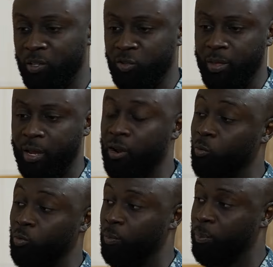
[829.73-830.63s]
So they are not
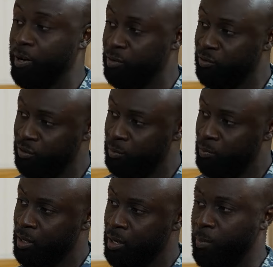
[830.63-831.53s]
role players,
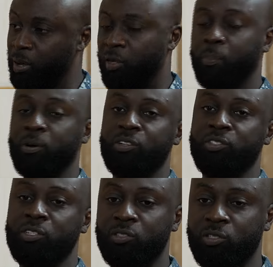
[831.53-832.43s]
but they are
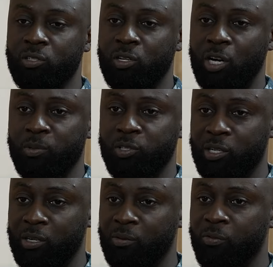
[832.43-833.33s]
persons to
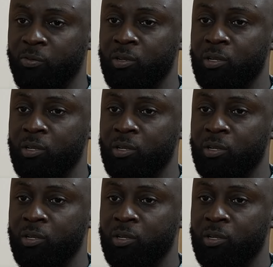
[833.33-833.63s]
observe,